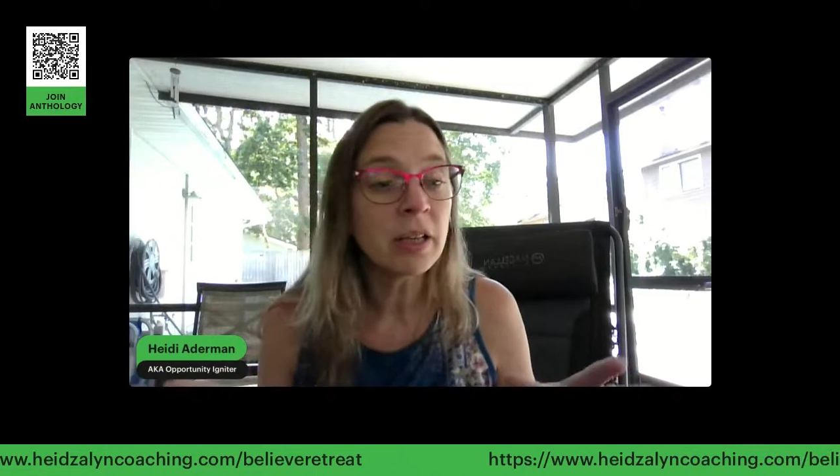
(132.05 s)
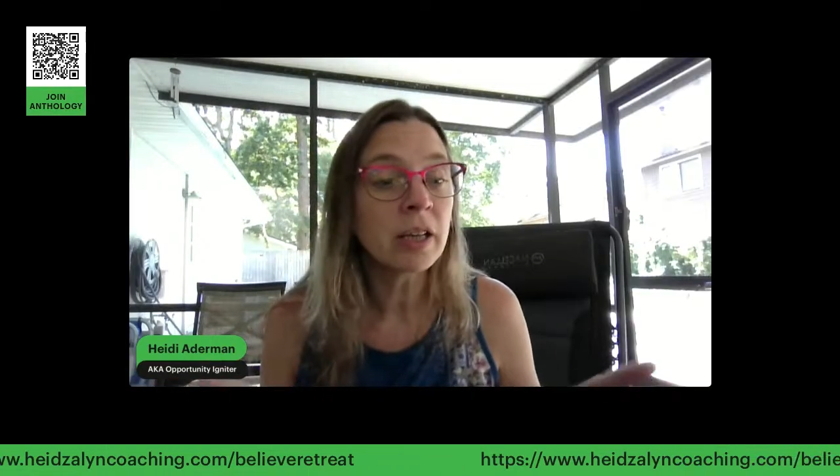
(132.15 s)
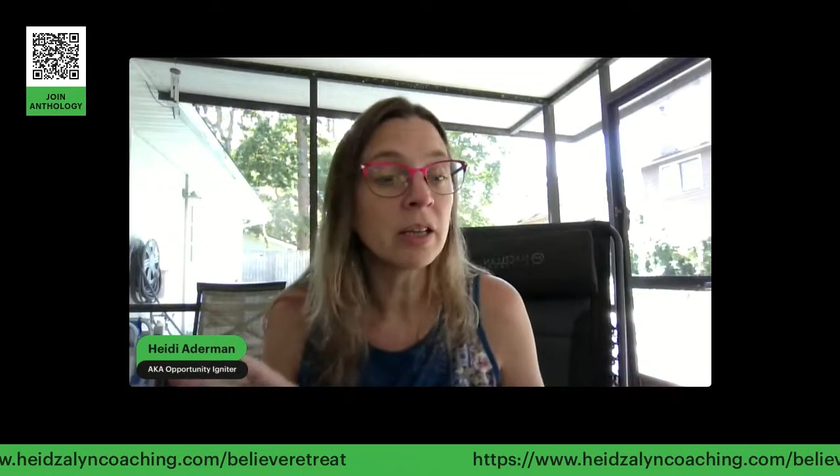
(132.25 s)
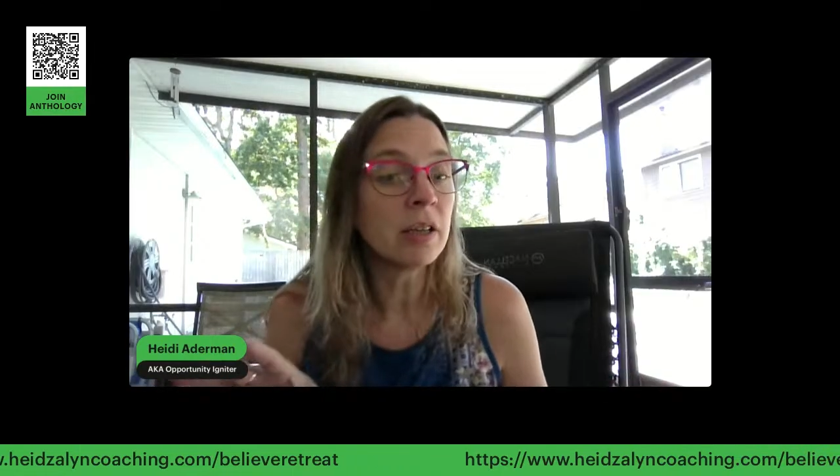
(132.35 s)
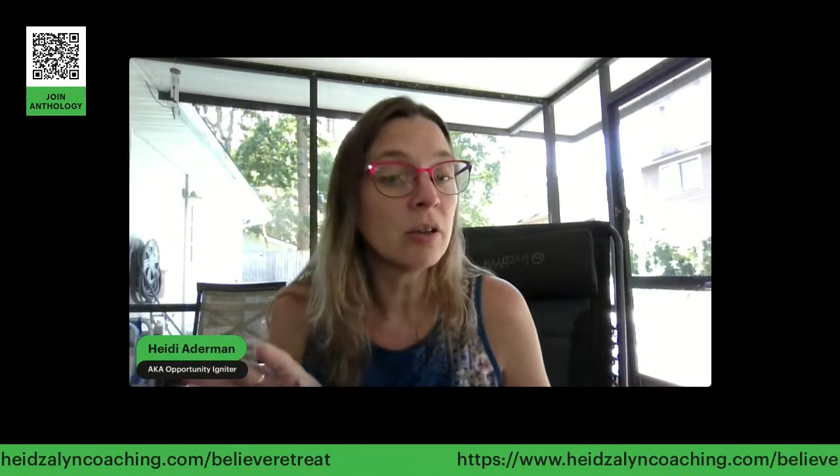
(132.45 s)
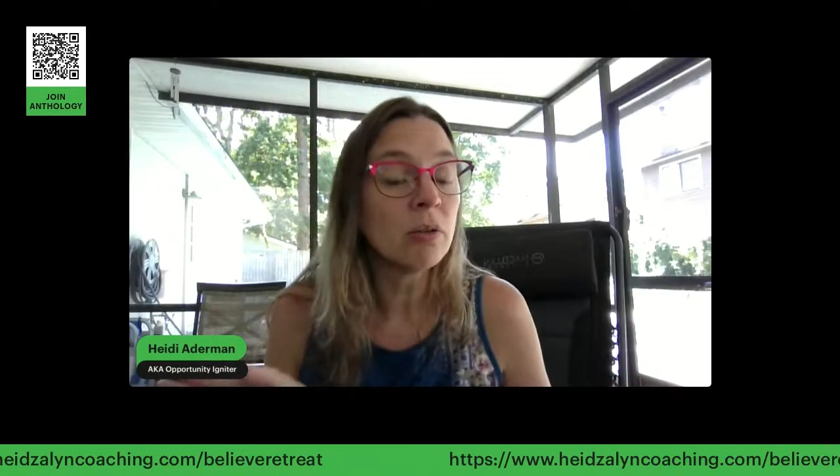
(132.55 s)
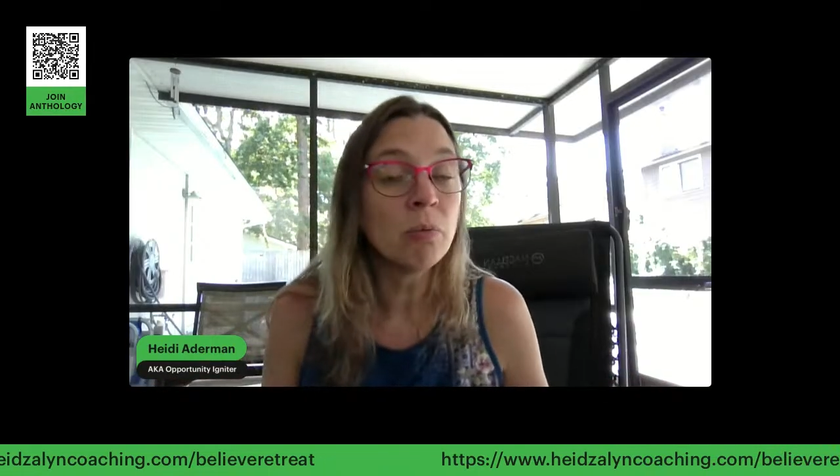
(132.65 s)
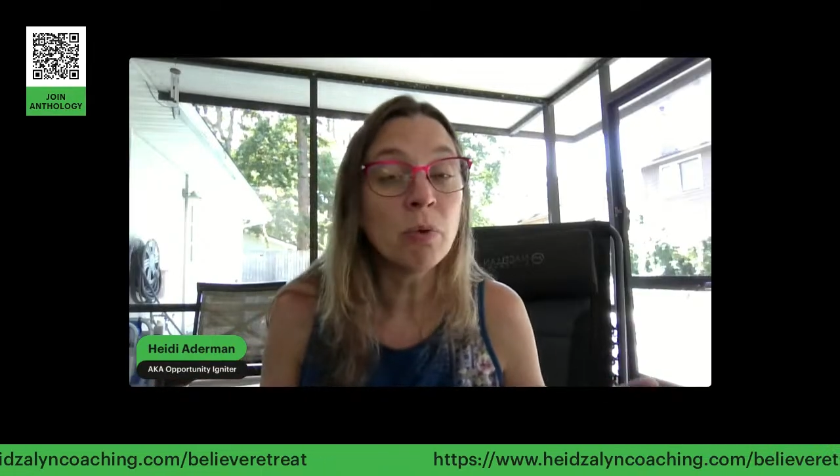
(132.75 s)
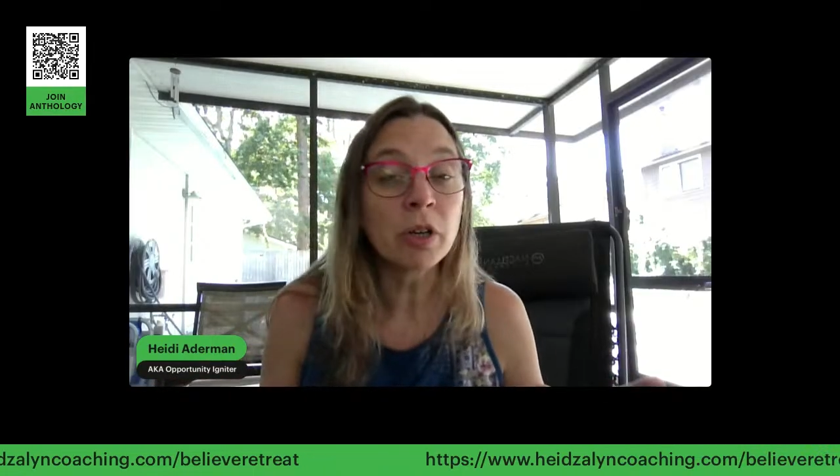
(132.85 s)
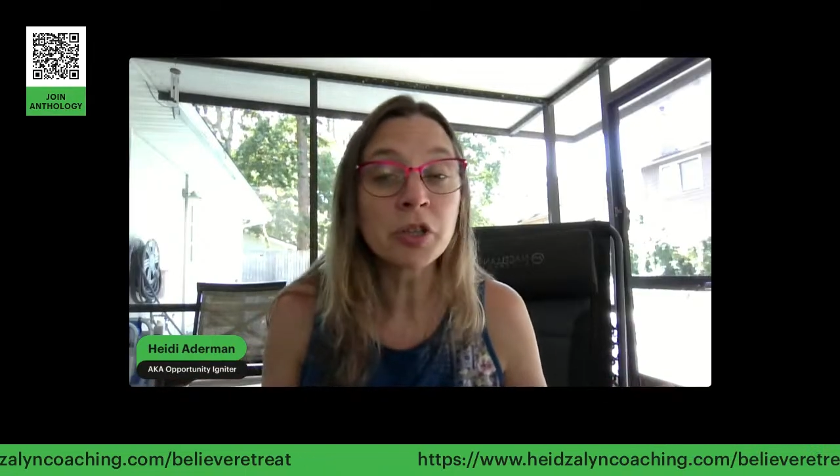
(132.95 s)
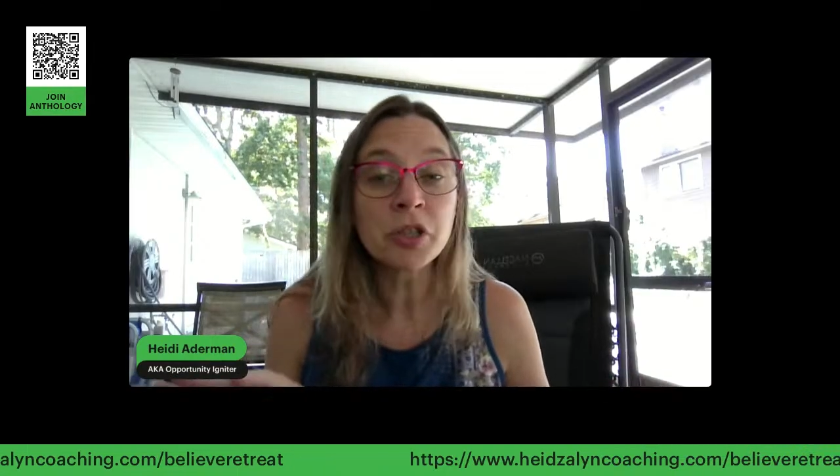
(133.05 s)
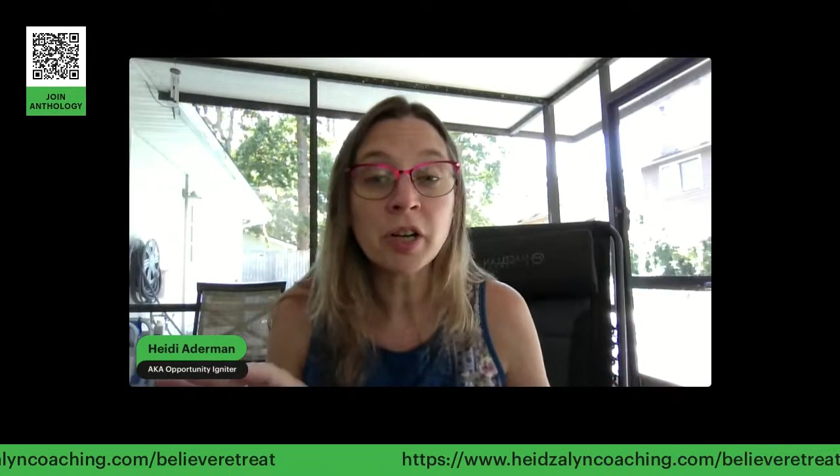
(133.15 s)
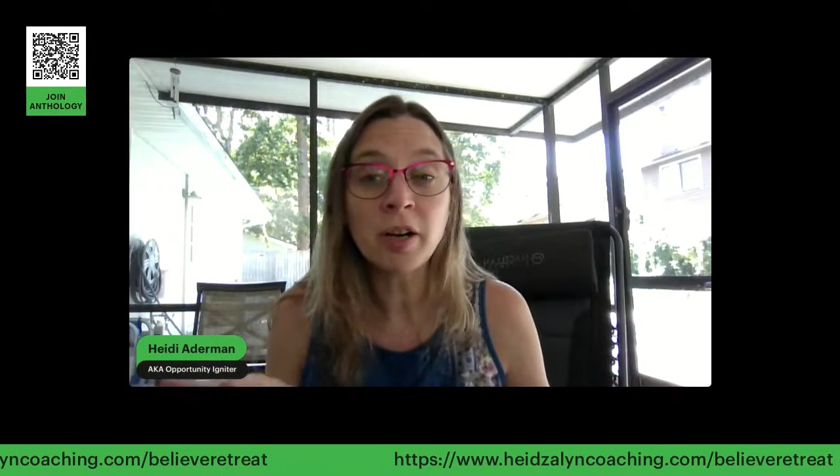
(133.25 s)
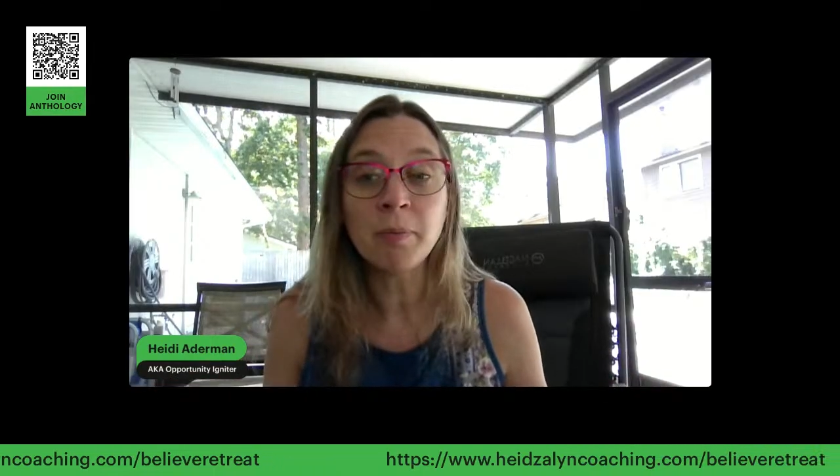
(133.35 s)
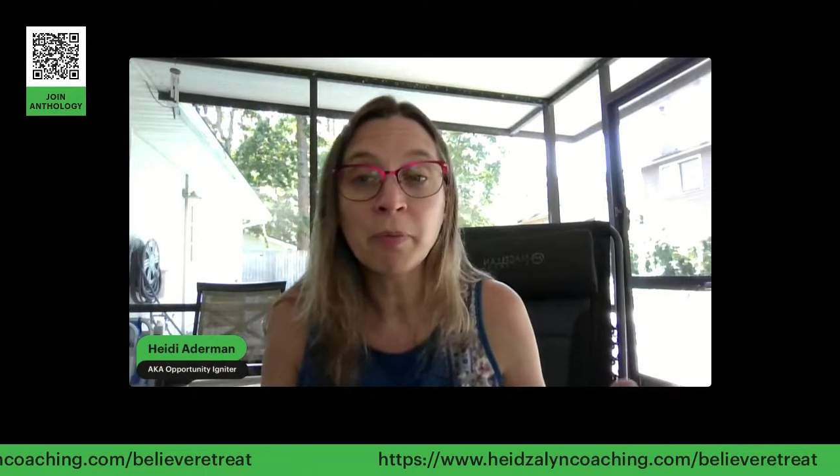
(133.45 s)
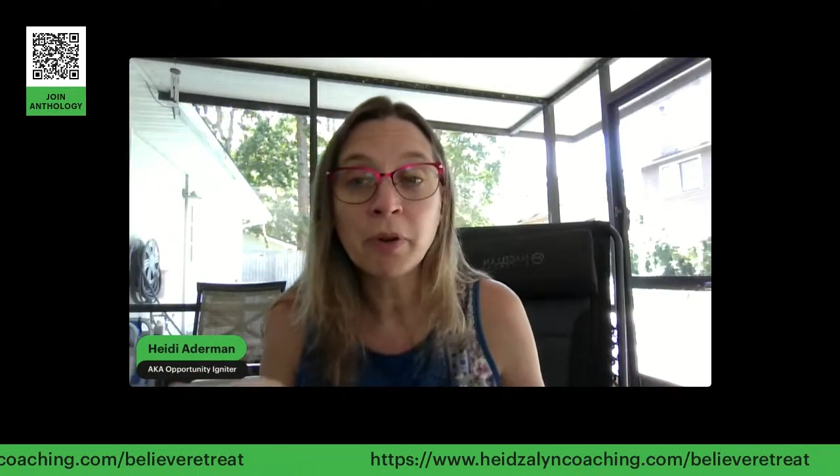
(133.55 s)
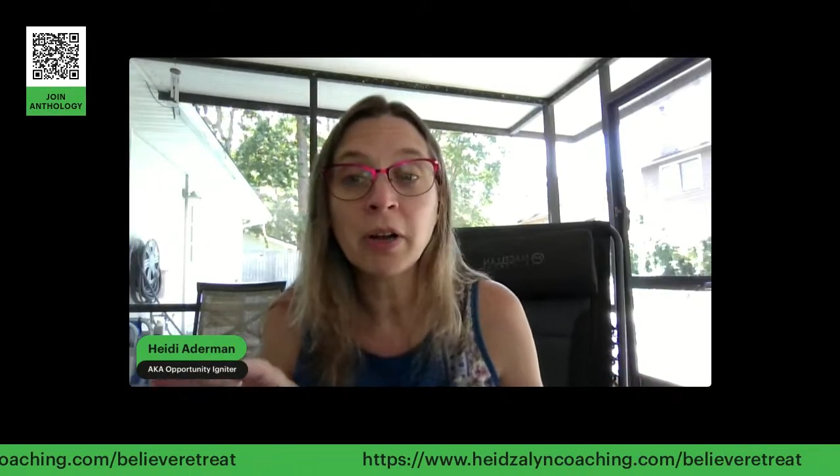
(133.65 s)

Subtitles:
like a little workshop